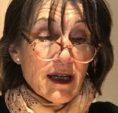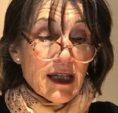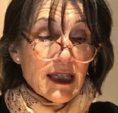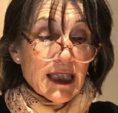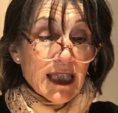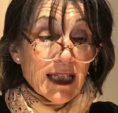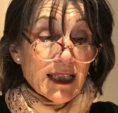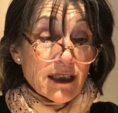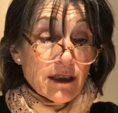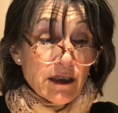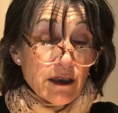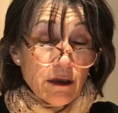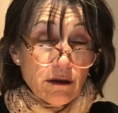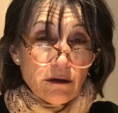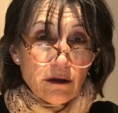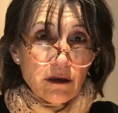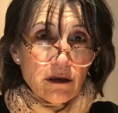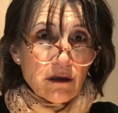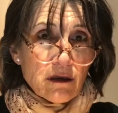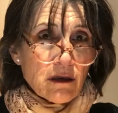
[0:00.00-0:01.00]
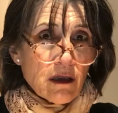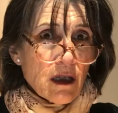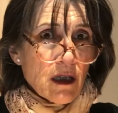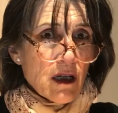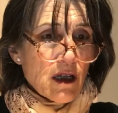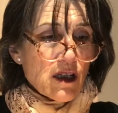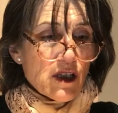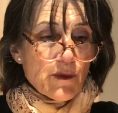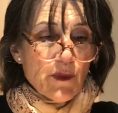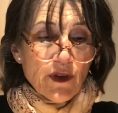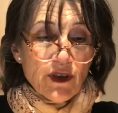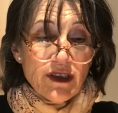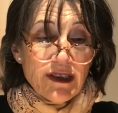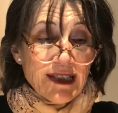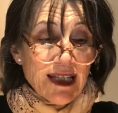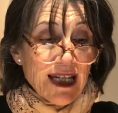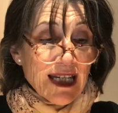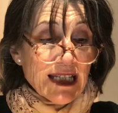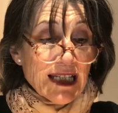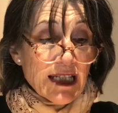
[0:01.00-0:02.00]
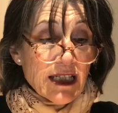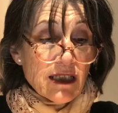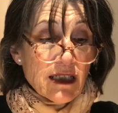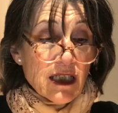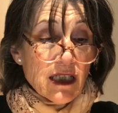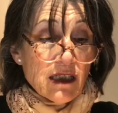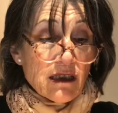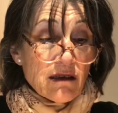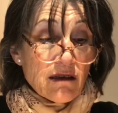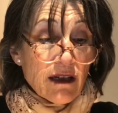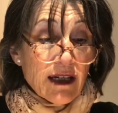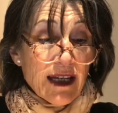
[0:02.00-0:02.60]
that total, spontaneous,